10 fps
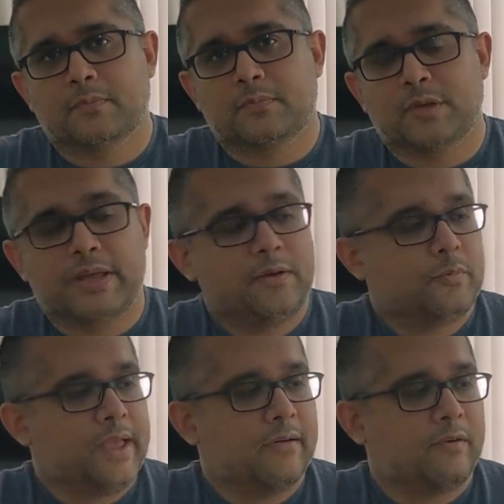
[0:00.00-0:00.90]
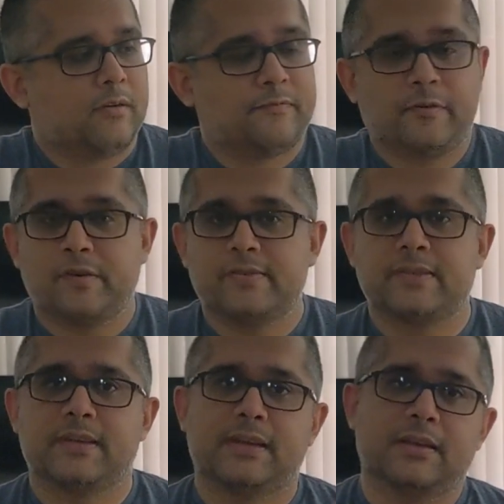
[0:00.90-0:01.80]
Today we have our
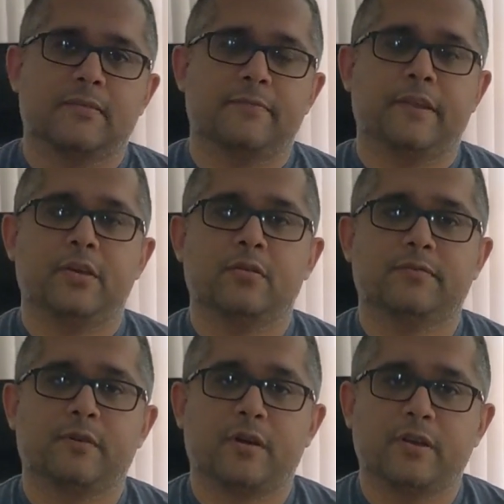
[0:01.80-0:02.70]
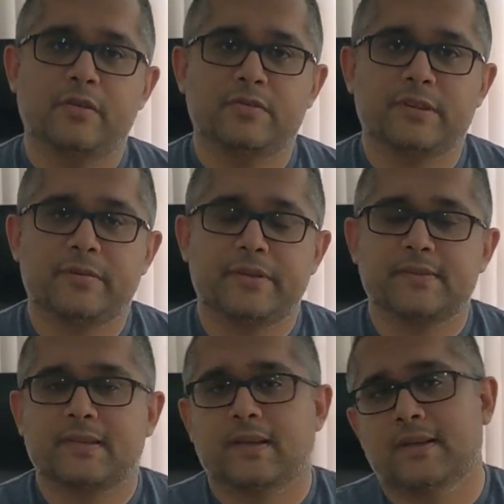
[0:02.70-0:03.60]
first video for our new
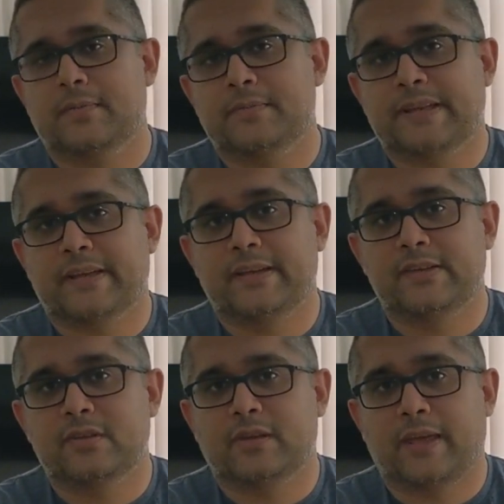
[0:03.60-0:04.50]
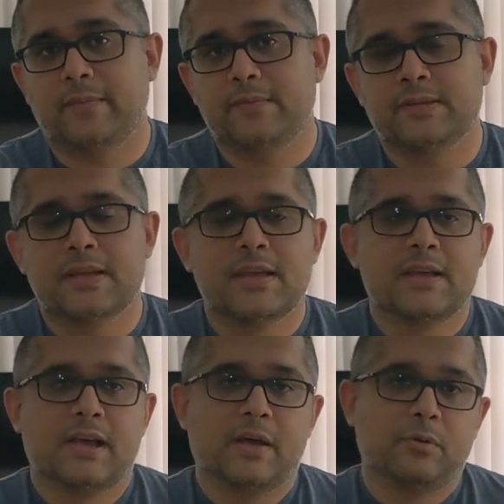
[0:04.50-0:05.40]
series, Second Lease of Games.
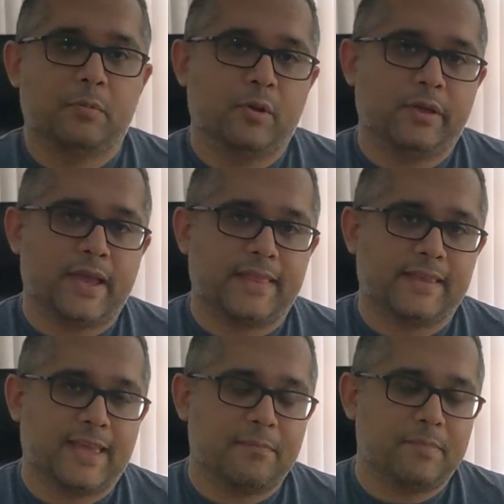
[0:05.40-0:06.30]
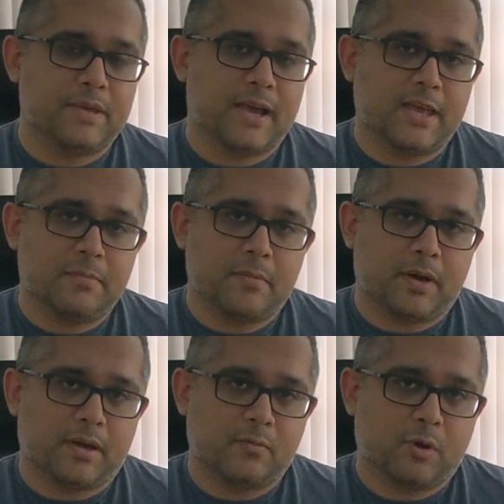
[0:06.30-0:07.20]
We'll be looking at the game PI by
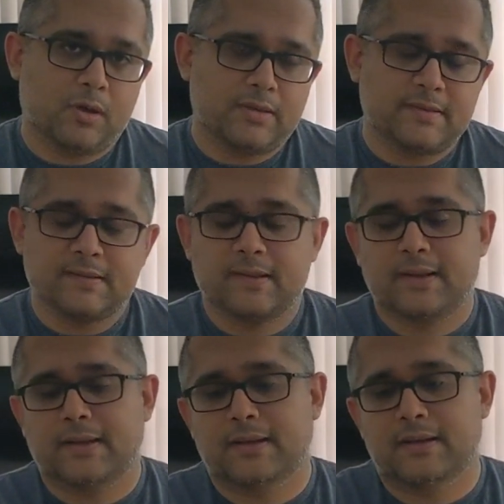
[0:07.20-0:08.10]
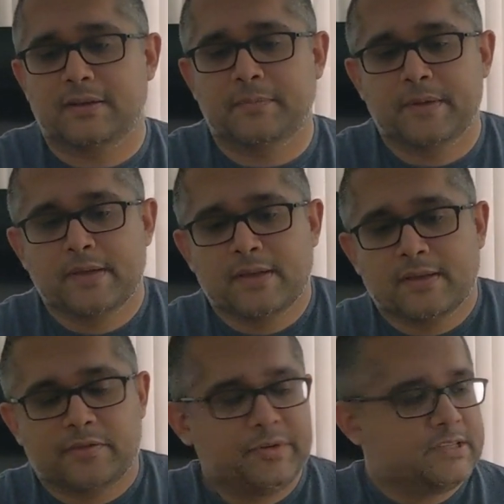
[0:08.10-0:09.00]
Martin Wallace.
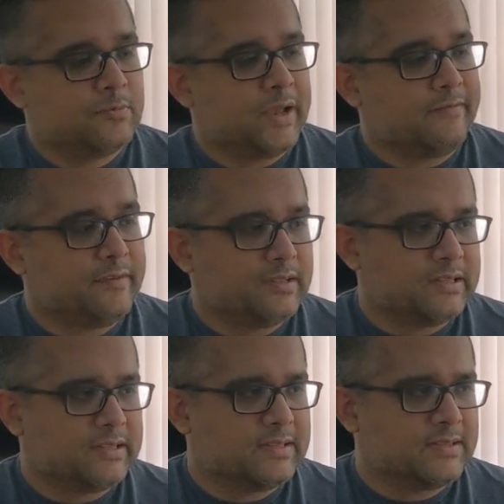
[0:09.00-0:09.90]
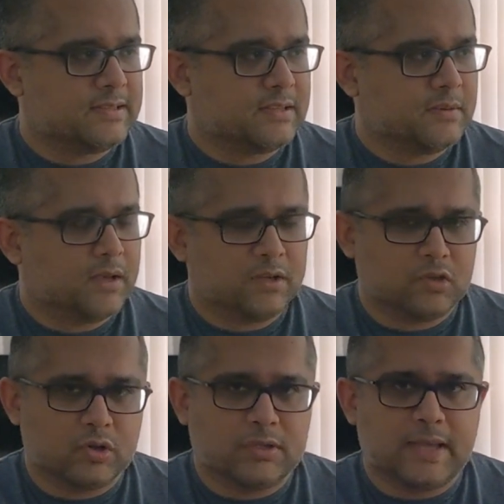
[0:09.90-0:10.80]
The reason why I feel that this is a
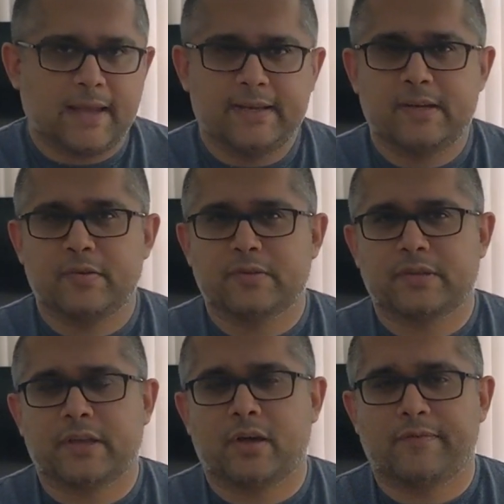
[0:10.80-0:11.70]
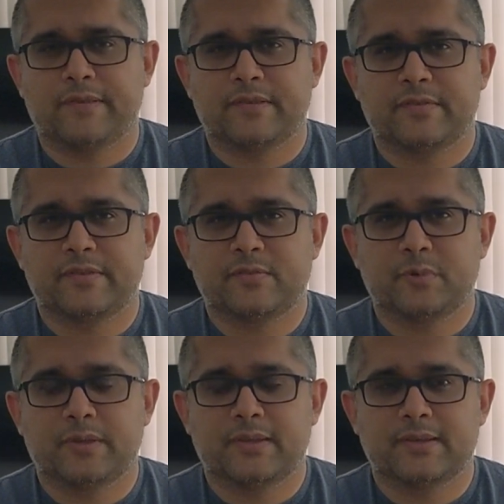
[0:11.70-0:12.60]
good candidate to kick off this series
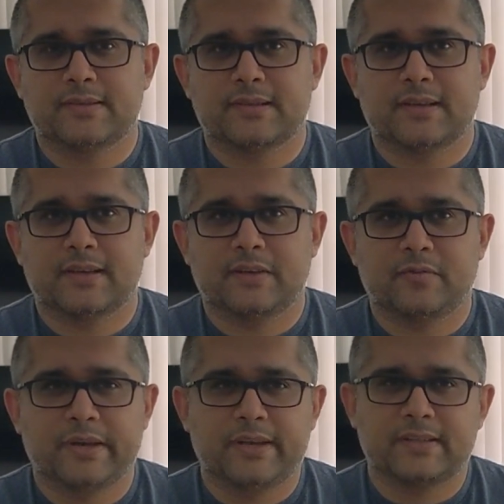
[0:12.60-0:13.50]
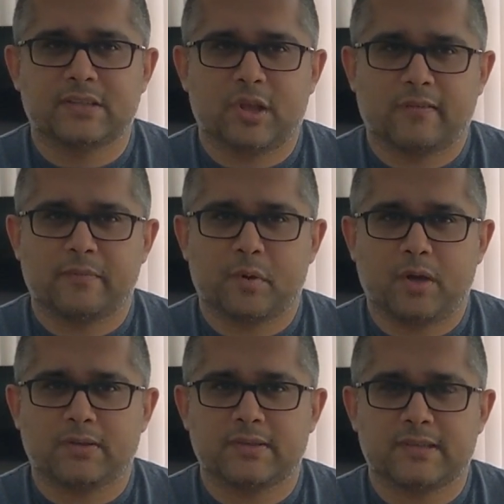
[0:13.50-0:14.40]
with is it really takes a lot of the
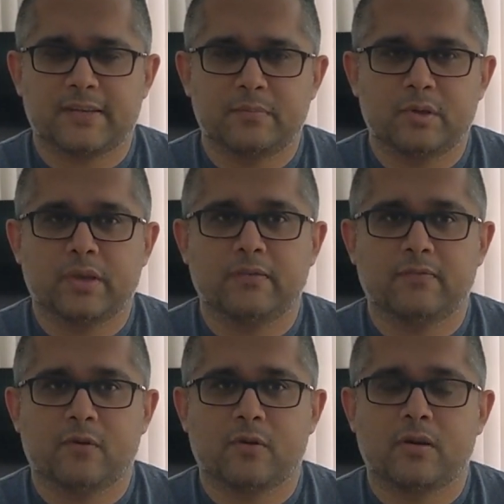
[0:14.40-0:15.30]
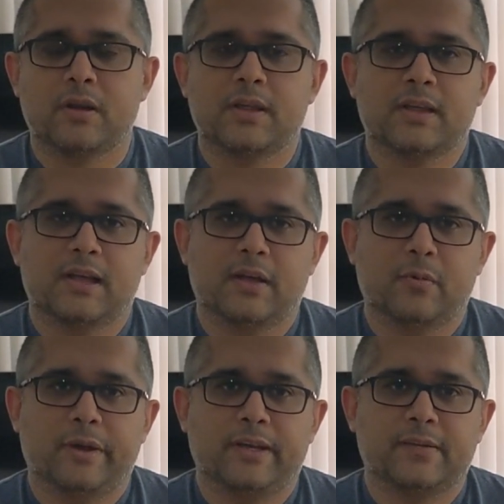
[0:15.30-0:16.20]
boxes that I'm looking for
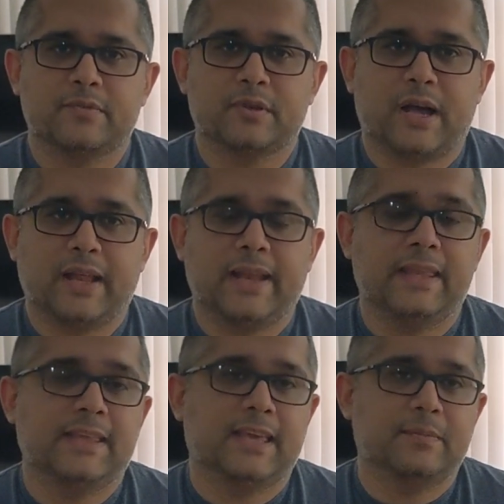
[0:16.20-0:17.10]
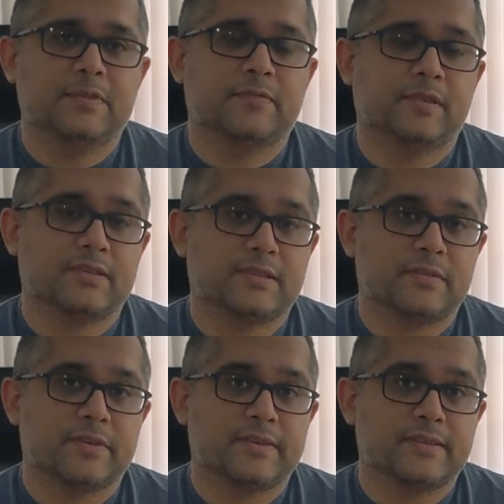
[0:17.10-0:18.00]
when it comes to highlighting games for this
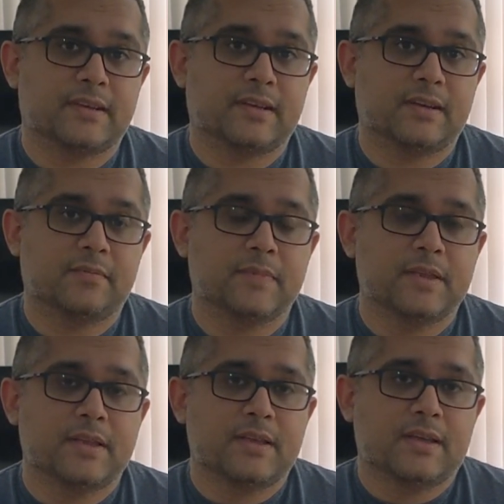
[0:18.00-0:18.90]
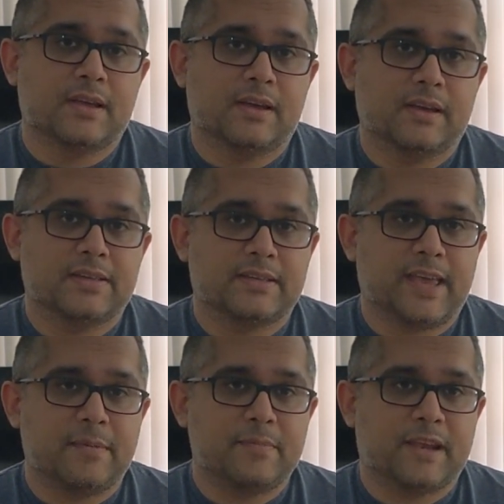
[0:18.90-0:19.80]
series. It's a
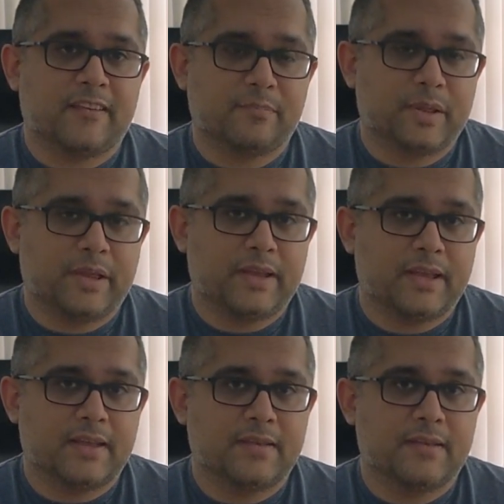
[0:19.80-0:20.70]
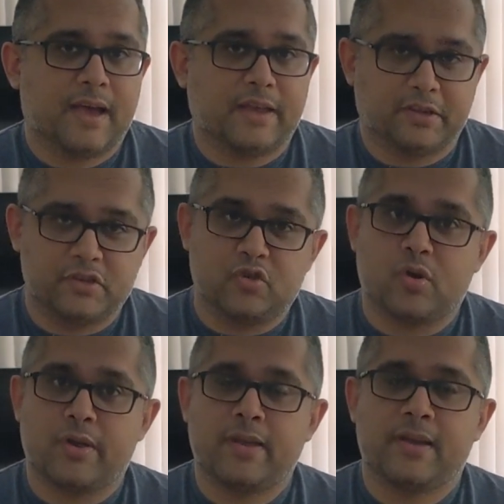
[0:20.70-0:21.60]
game that I've played and I
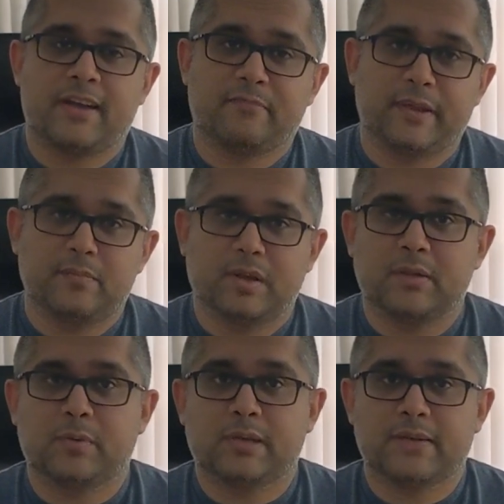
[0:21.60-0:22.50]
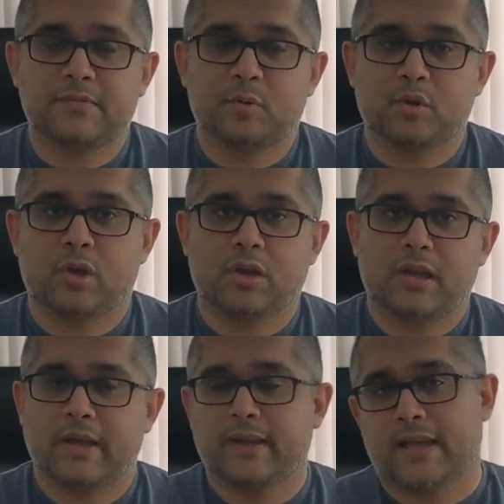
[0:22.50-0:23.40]
enjoy. I've played multiple times both
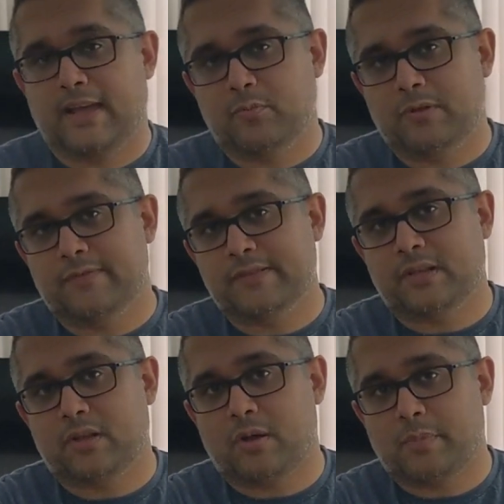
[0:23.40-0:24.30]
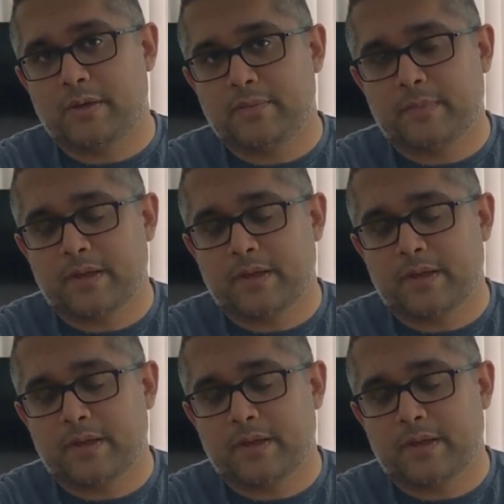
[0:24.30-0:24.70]
online and with a physical copy.